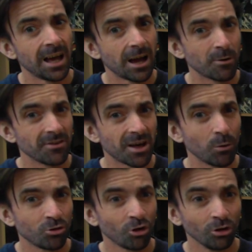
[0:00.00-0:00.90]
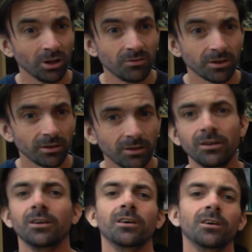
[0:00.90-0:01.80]
However, that was short-lived.
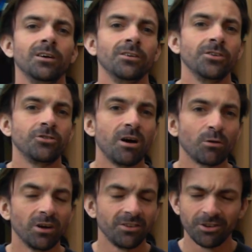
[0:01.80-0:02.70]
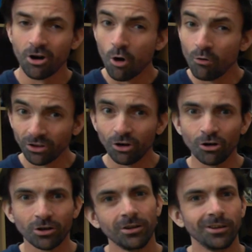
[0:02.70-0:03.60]
The Draugr, the
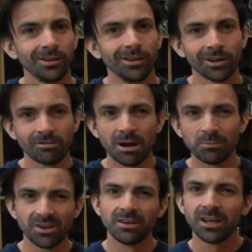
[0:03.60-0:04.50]
overlord, crept in.